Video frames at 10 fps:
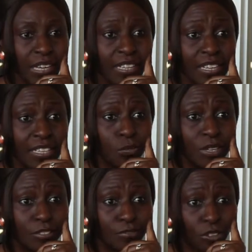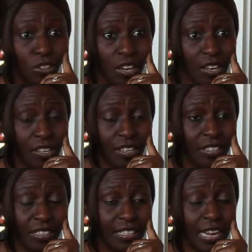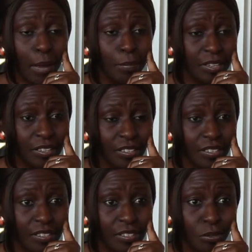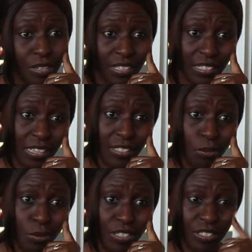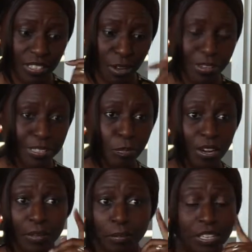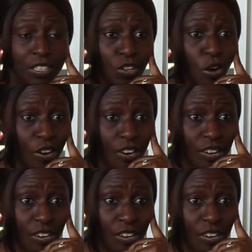And then he's waiting for soccer, and it doesn't happen. So he starts asking questions. Now his pocket money is gone.